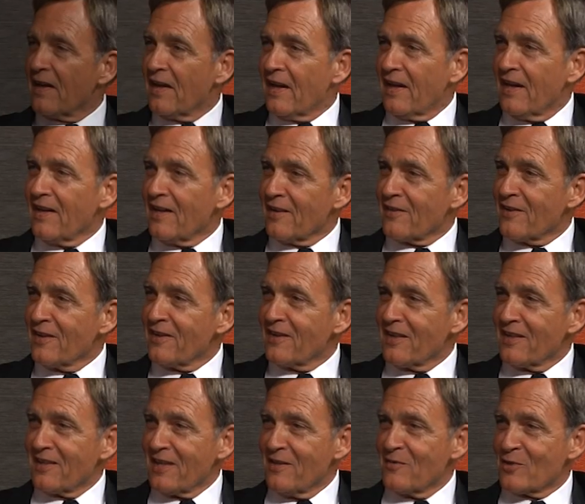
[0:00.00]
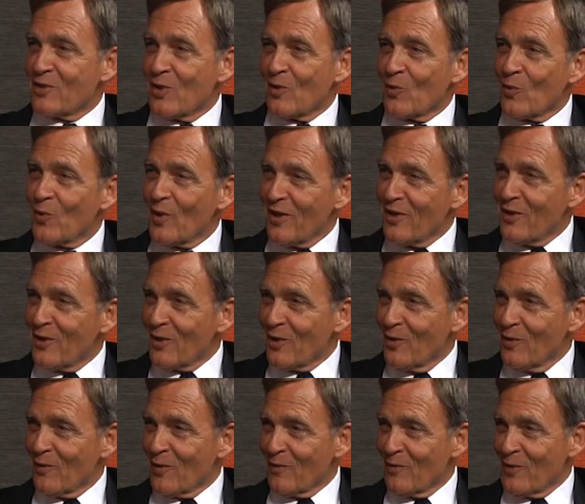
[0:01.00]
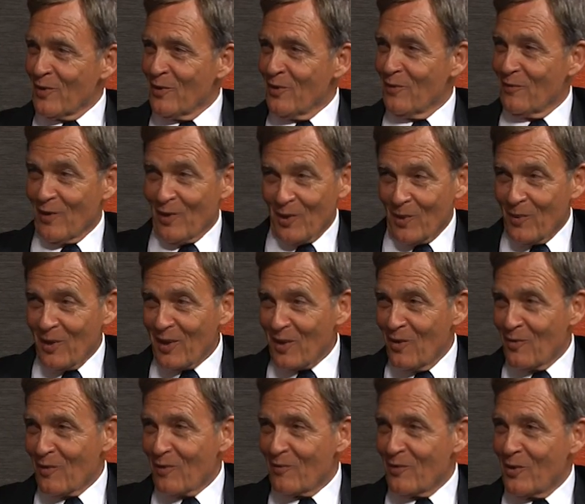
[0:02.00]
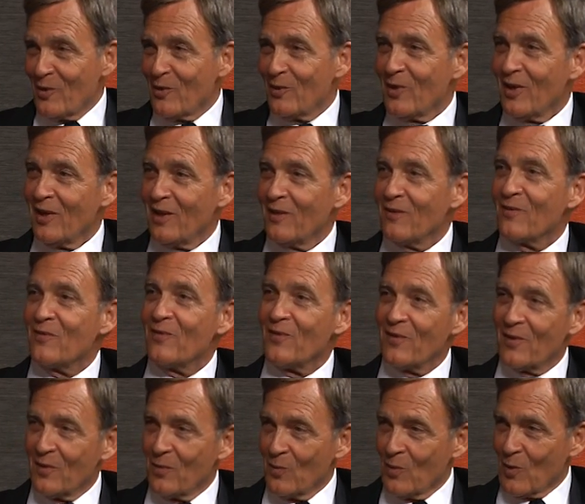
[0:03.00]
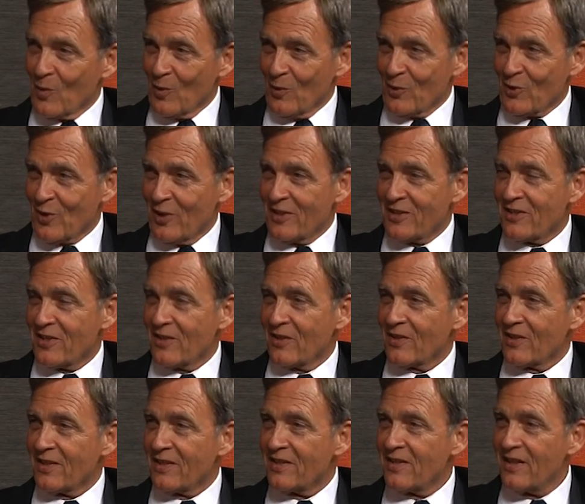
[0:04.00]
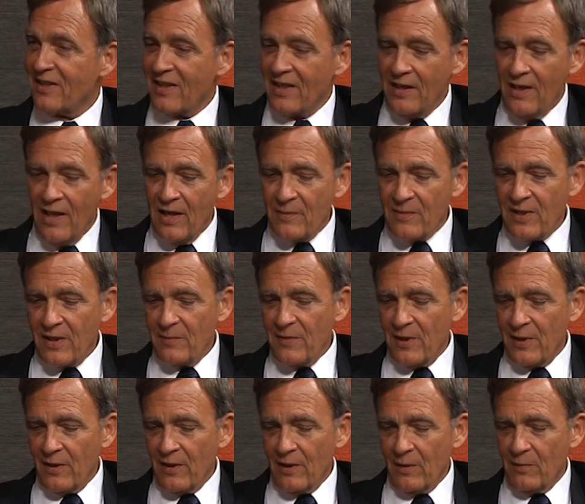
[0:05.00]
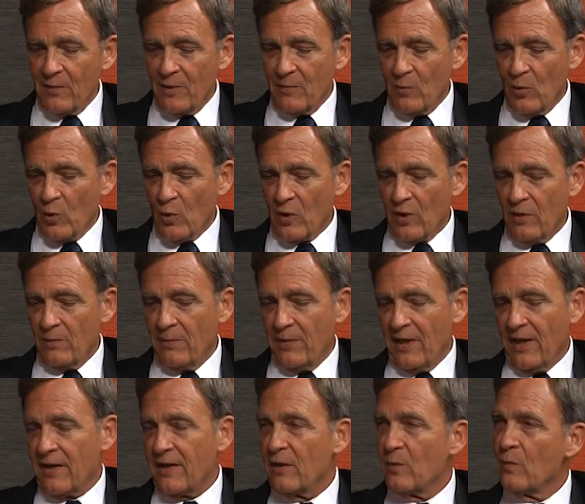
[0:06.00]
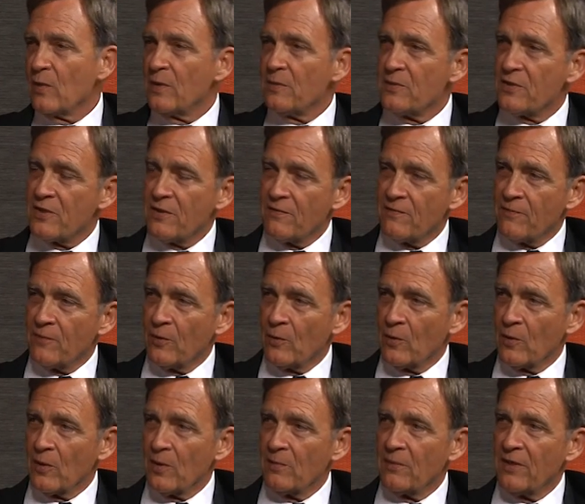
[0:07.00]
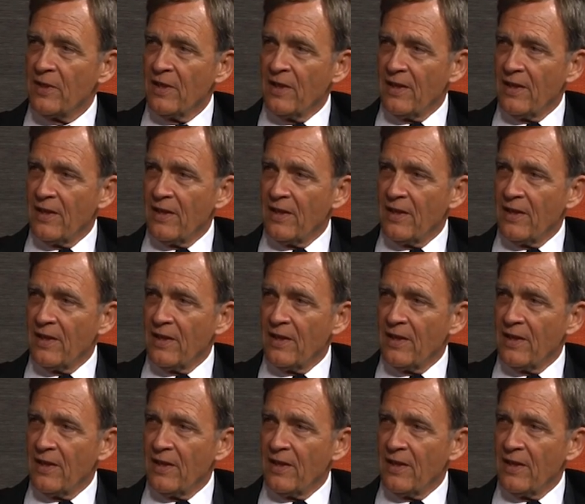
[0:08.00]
Ed, I think that gave us a really good overview, a very quick overview of the World Trade Center Kentucky. Tell me a little bit more about it. When was it formed,